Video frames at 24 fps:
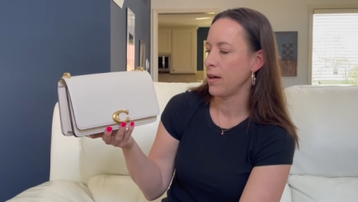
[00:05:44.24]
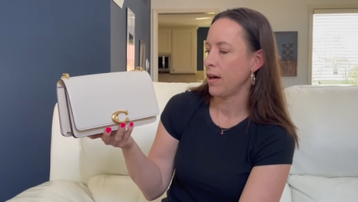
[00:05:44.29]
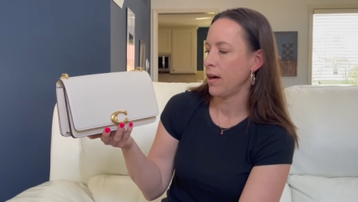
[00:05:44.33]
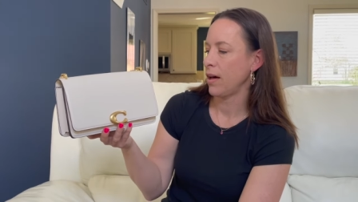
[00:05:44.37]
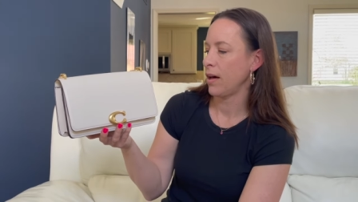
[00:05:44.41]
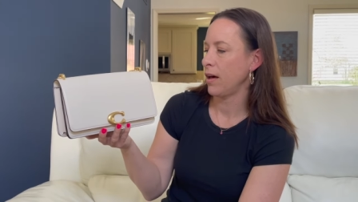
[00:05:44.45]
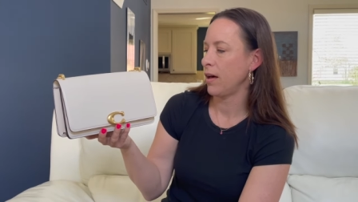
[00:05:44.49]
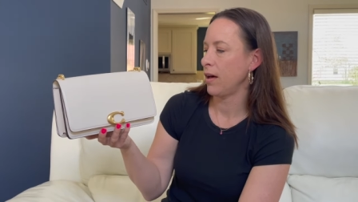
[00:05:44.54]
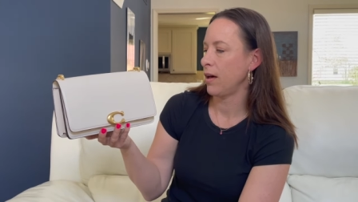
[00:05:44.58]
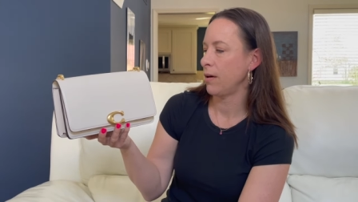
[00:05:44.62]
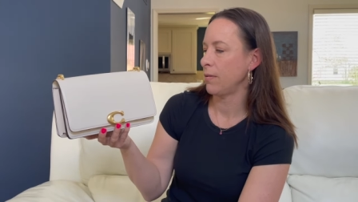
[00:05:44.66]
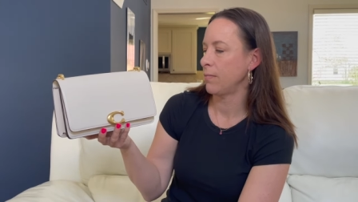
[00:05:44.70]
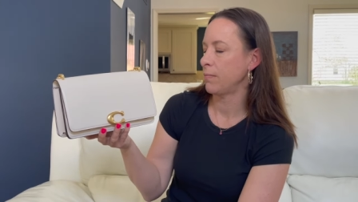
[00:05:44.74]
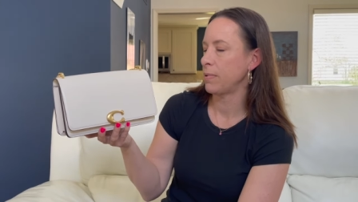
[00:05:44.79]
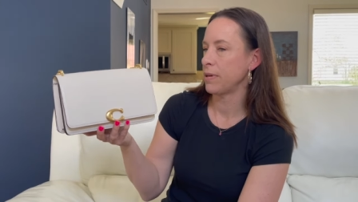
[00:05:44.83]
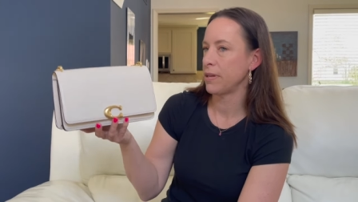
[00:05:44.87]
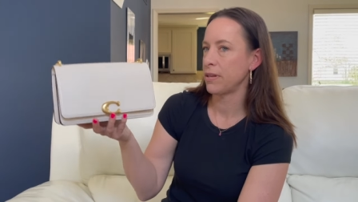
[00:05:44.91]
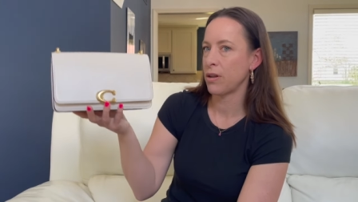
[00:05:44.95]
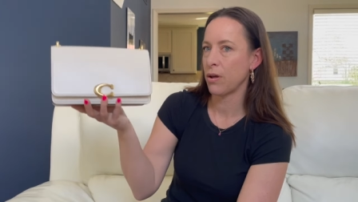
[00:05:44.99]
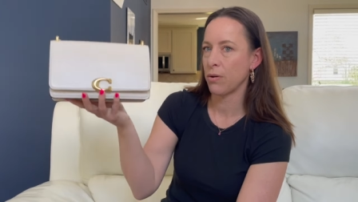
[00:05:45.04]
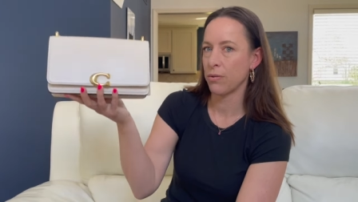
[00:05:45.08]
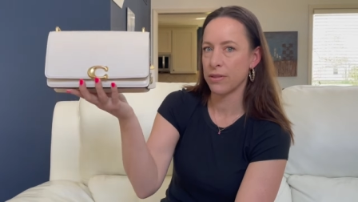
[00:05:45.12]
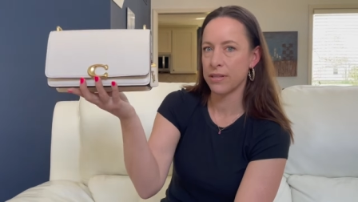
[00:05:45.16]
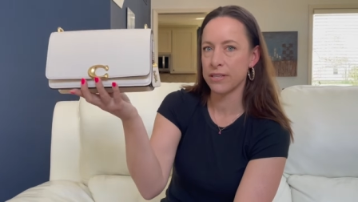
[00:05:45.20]
um, but
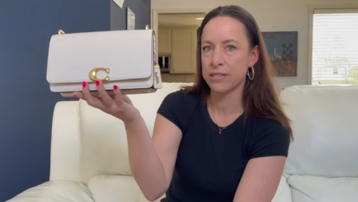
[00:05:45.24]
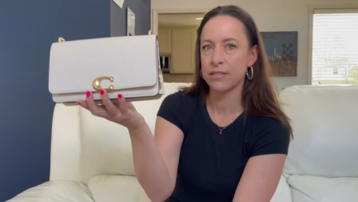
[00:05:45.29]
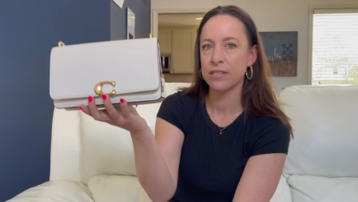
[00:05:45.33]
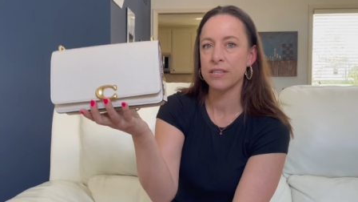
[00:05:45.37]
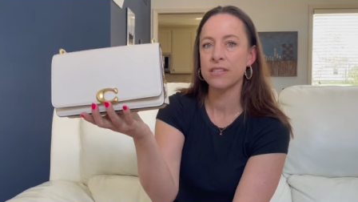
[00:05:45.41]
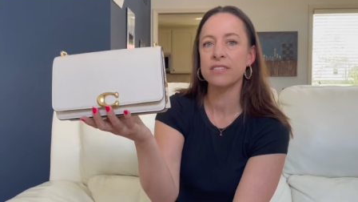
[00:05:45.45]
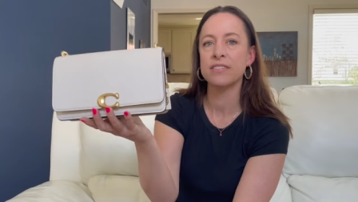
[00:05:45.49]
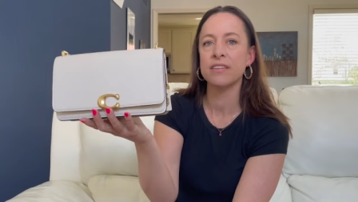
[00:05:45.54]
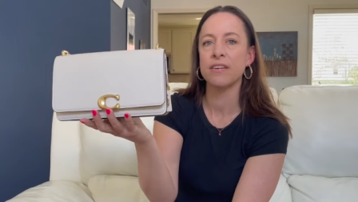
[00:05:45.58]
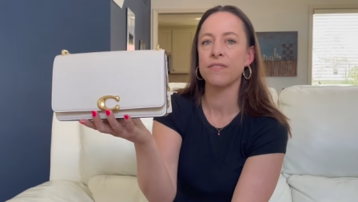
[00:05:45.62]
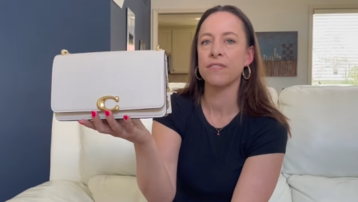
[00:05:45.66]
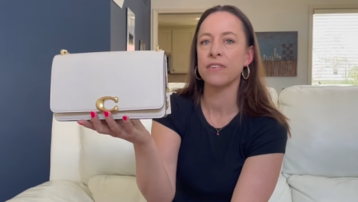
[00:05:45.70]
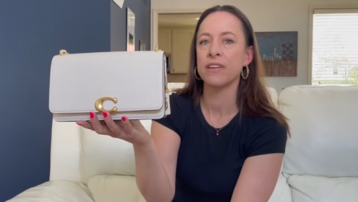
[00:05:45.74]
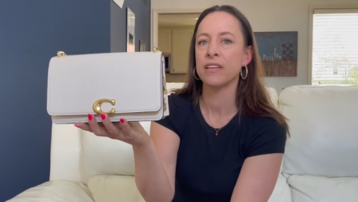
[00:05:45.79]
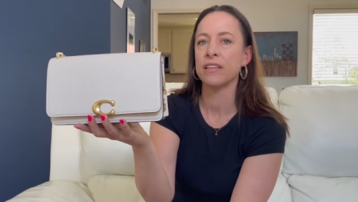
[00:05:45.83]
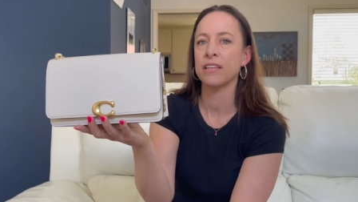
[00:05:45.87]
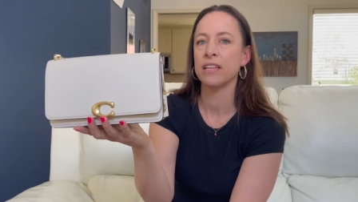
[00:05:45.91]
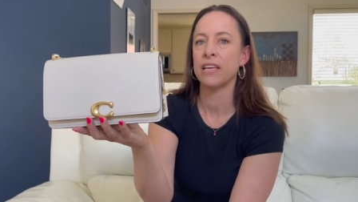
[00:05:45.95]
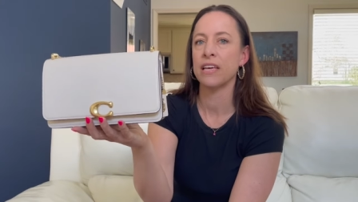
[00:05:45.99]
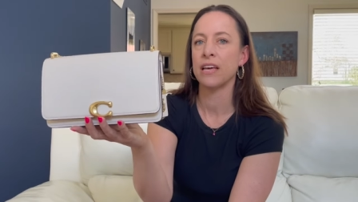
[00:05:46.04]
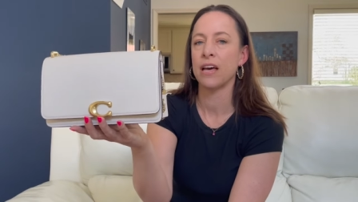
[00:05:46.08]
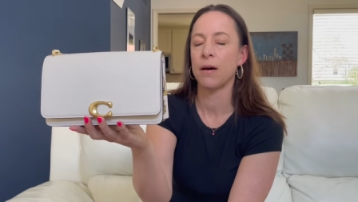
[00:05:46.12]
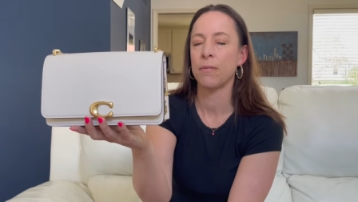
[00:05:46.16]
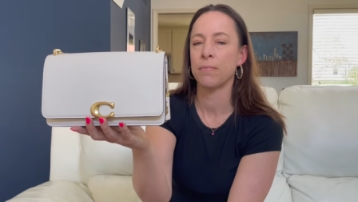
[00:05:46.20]
no, this is
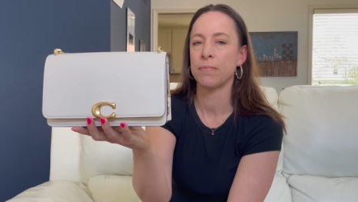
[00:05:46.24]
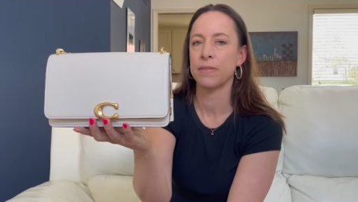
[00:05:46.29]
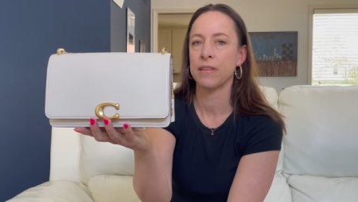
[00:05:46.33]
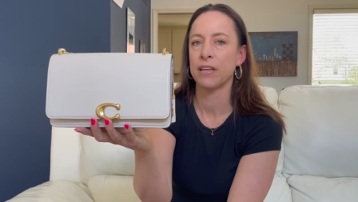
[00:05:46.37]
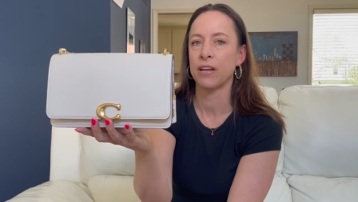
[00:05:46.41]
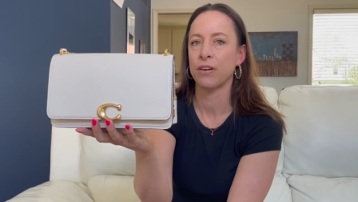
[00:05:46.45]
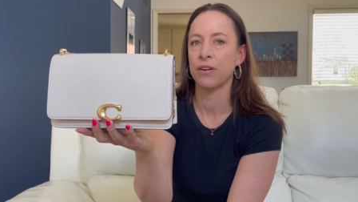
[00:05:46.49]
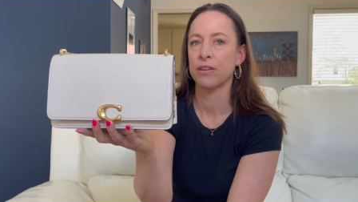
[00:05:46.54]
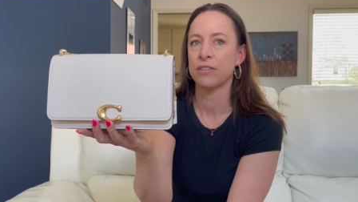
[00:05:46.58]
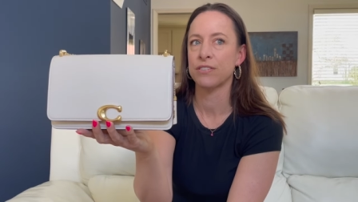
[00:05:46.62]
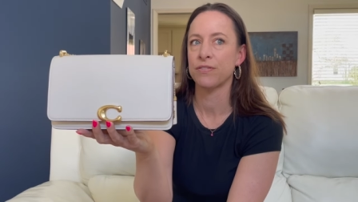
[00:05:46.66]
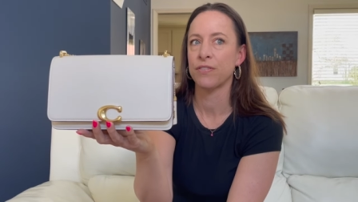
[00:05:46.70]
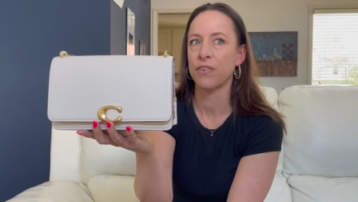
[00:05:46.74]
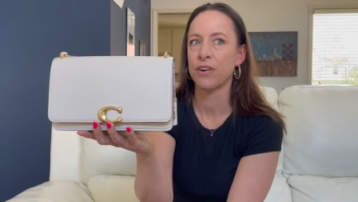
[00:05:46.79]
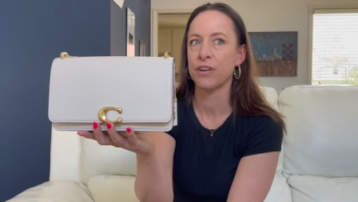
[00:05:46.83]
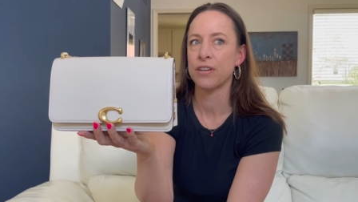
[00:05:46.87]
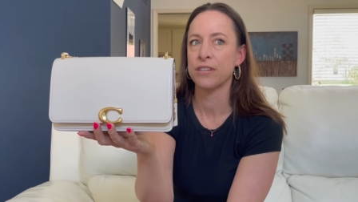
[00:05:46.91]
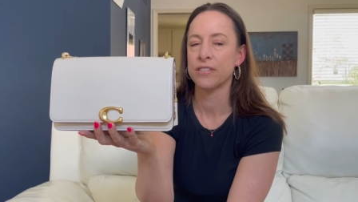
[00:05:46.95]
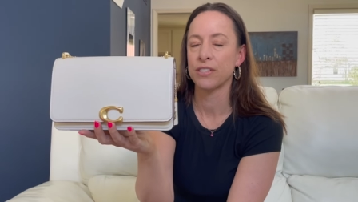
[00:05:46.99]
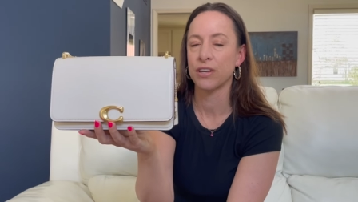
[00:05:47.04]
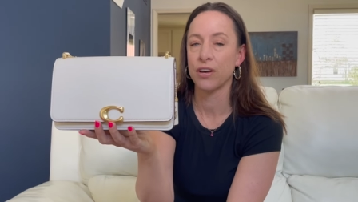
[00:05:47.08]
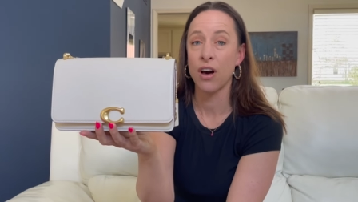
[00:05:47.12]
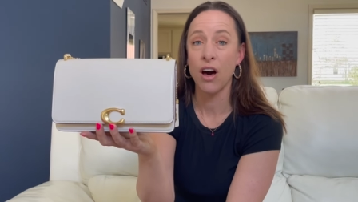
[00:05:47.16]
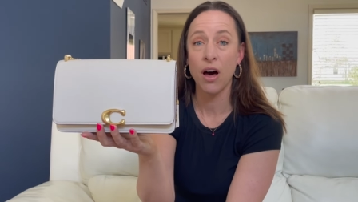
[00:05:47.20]
definitely up there as far as
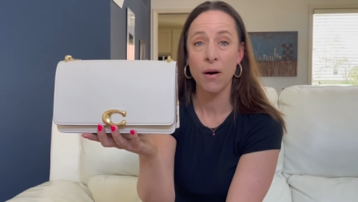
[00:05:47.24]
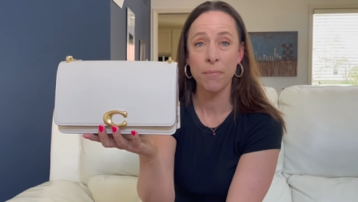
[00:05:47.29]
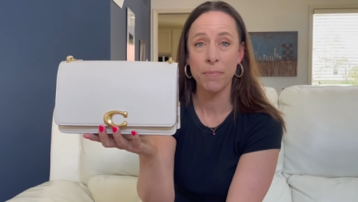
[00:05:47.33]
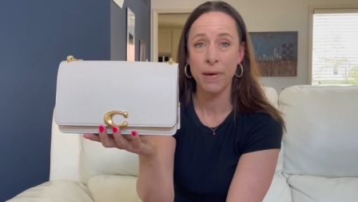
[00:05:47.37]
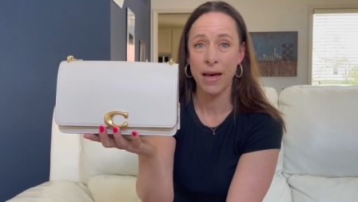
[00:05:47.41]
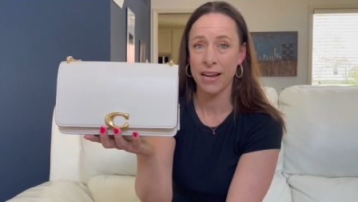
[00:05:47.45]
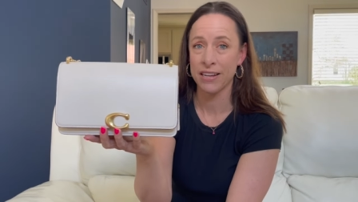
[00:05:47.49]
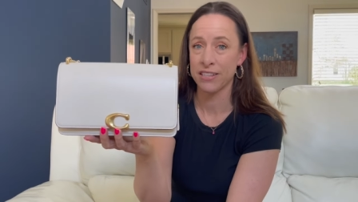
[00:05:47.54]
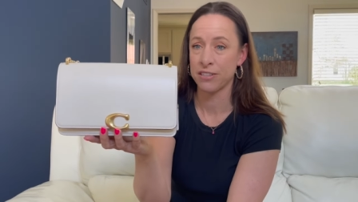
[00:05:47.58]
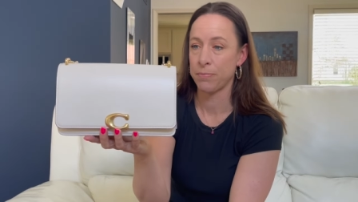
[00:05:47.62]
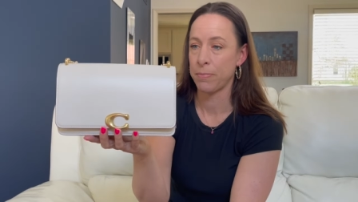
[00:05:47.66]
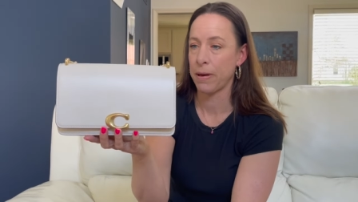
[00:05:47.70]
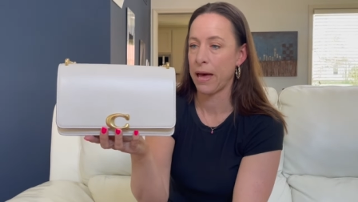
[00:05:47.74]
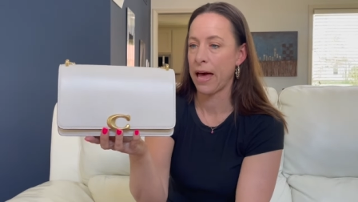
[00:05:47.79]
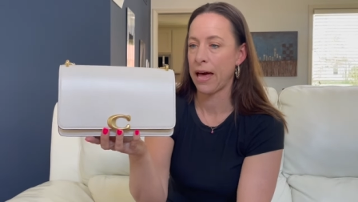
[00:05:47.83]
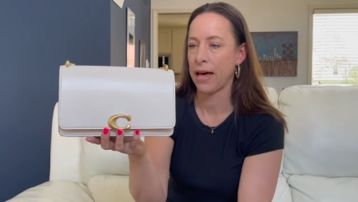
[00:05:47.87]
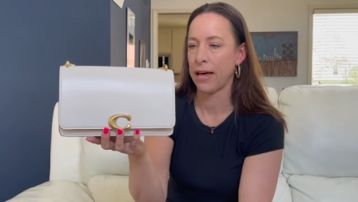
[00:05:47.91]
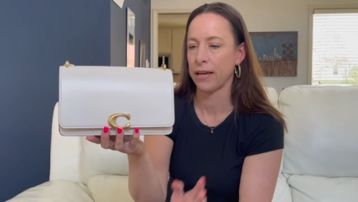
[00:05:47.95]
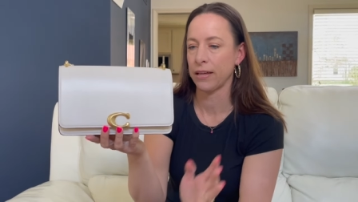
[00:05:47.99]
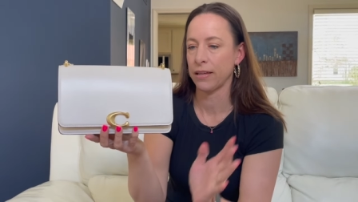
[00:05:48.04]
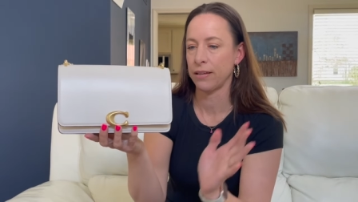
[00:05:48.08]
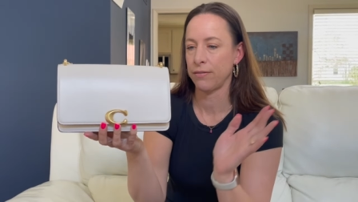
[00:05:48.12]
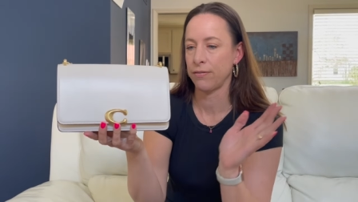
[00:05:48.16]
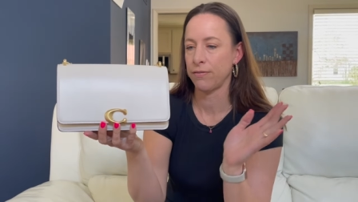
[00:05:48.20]
a compact
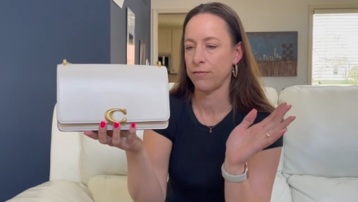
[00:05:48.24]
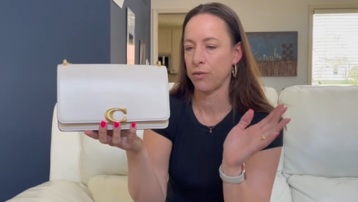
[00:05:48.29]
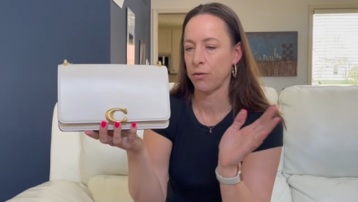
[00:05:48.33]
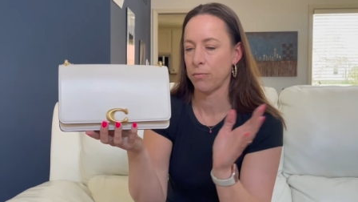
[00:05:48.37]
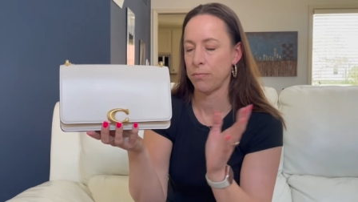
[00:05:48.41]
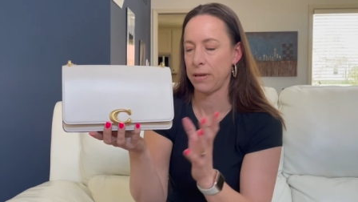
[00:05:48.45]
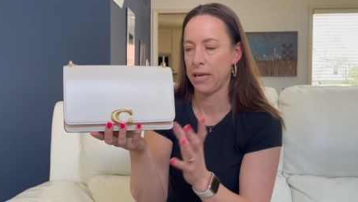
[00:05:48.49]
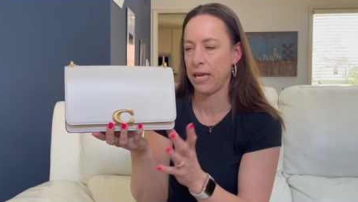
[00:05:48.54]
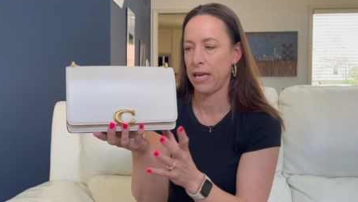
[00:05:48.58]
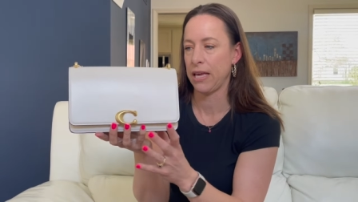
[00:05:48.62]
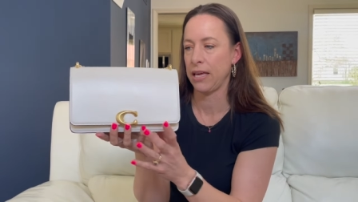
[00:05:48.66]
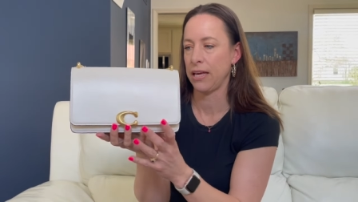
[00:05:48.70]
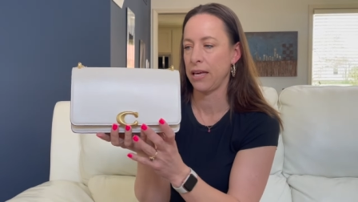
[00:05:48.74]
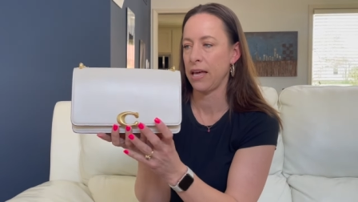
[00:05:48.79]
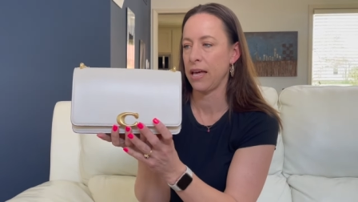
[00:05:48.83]
bag for me.